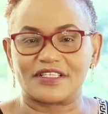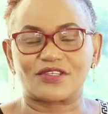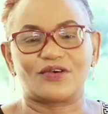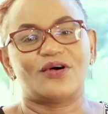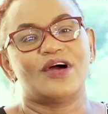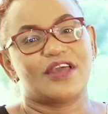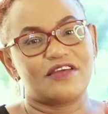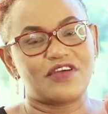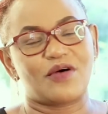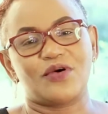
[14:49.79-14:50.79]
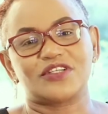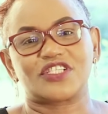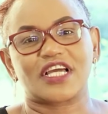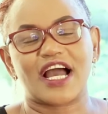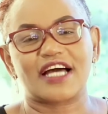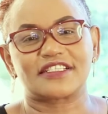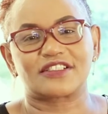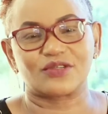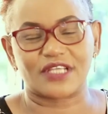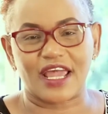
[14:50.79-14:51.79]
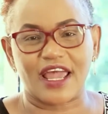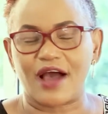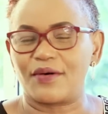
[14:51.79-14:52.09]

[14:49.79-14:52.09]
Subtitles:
So if you're watching us today,